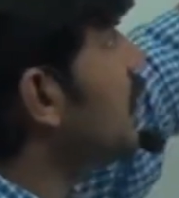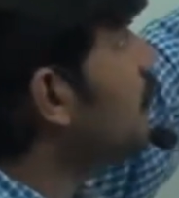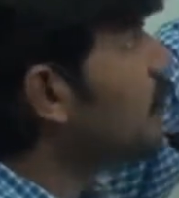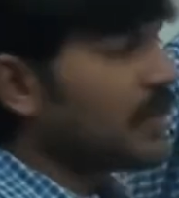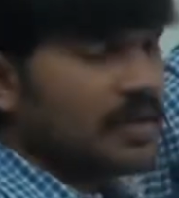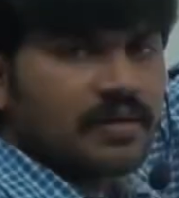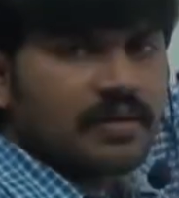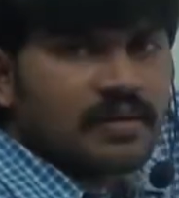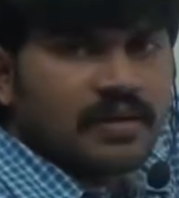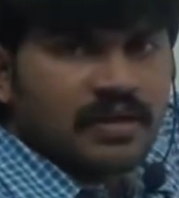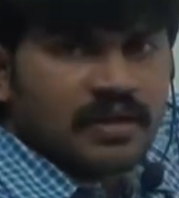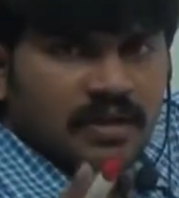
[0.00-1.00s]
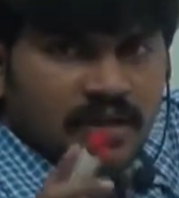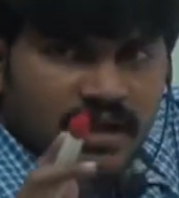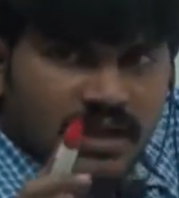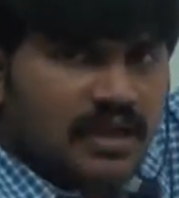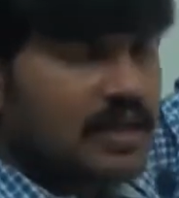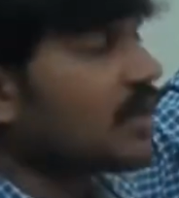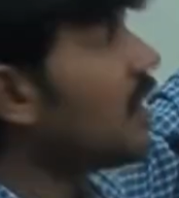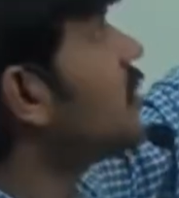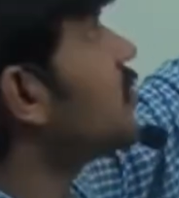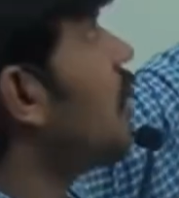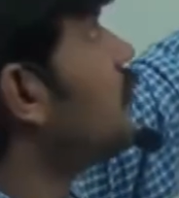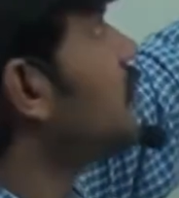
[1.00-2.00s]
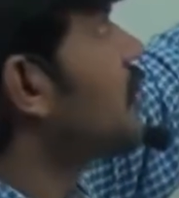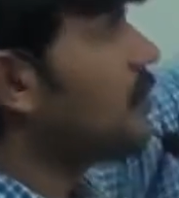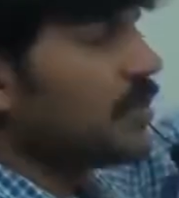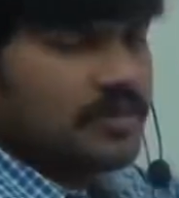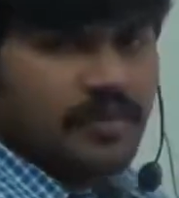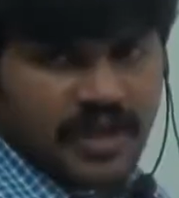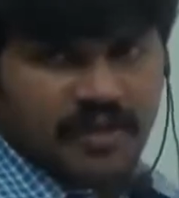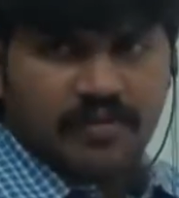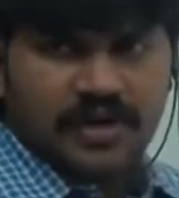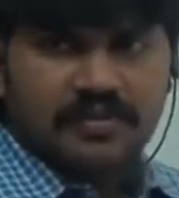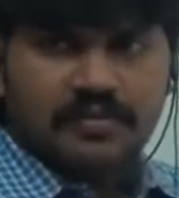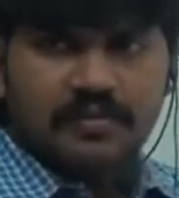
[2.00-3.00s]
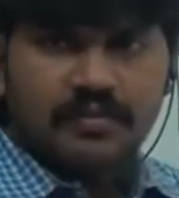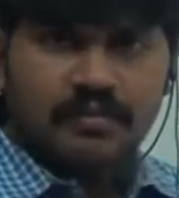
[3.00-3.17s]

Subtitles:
m1, inner class object must be required,